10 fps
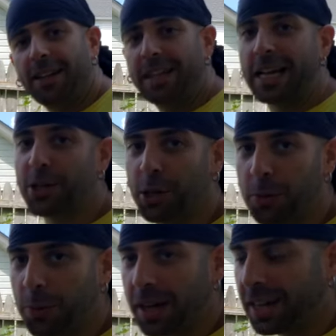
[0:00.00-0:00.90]
in a
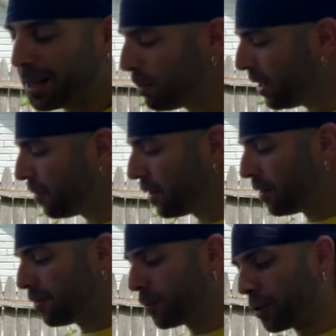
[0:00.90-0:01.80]
good way, I get made fun
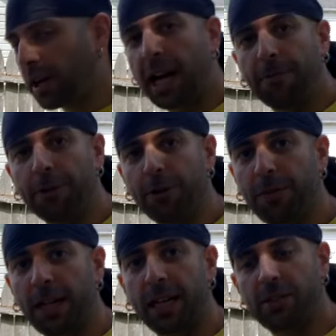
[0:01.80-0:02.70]
of for after an
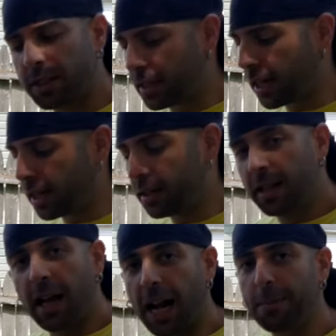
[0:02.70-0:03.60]
event, I'd sit down,
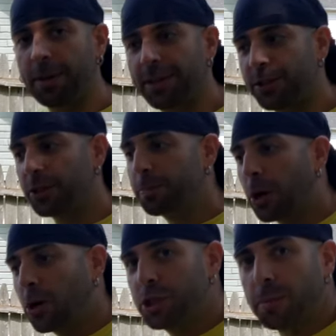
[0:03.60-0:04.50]
I'd be the dude
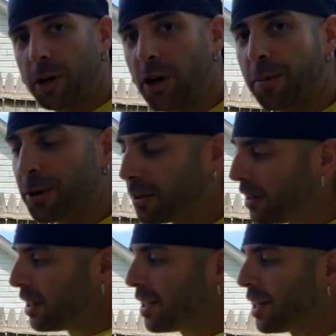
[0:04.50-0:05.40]
polishing my
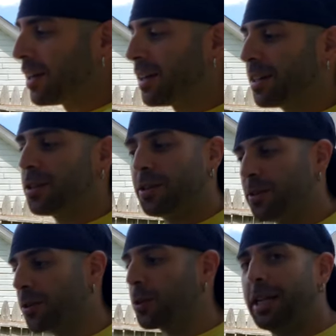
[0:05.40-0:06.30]
armor,
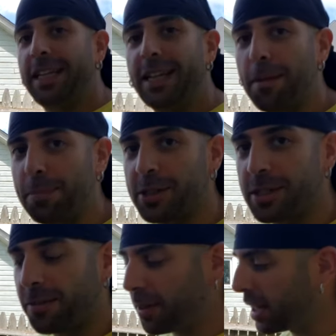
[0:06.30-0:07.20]
cleaning up and
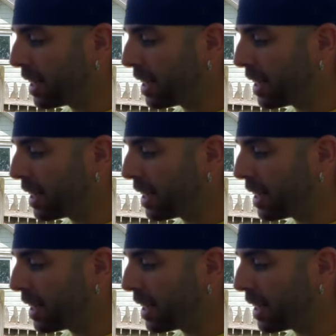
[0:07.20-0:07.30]
stuff like